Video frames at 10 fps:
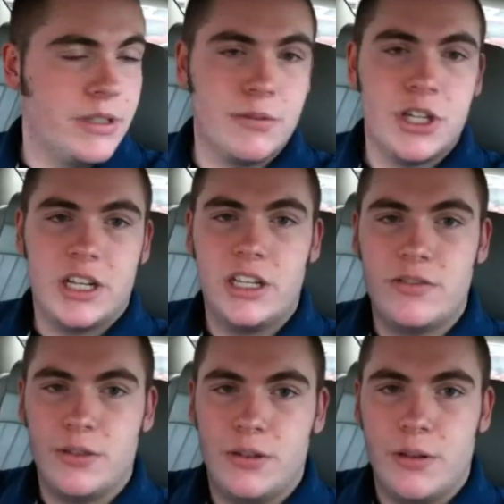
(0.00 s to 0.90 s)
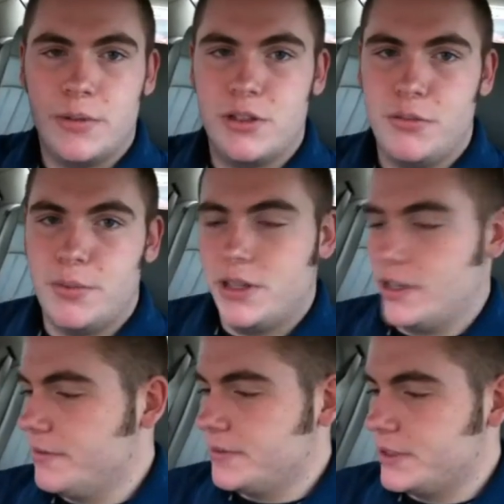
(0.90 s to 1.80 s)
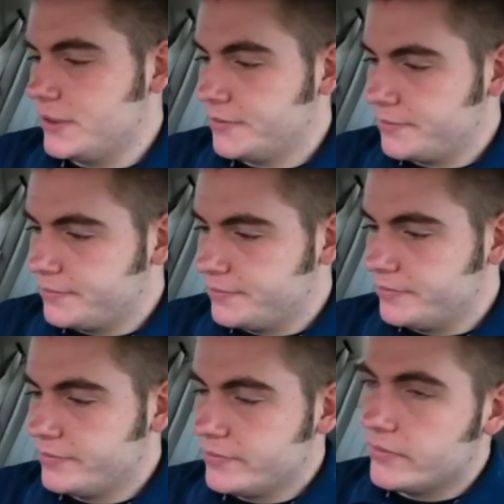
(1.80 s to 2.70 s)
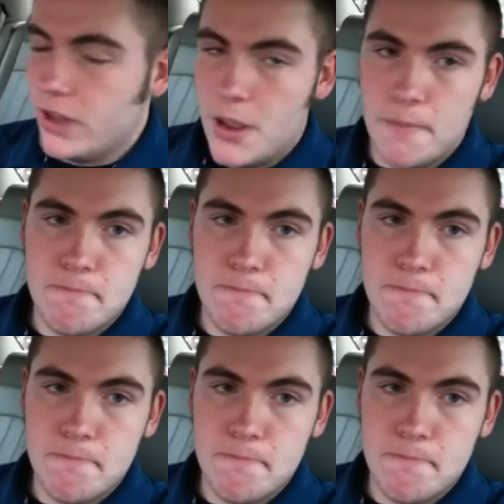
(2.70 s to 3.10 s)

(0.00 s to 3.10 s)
some Chinese food. Got my toothpick. So yeah,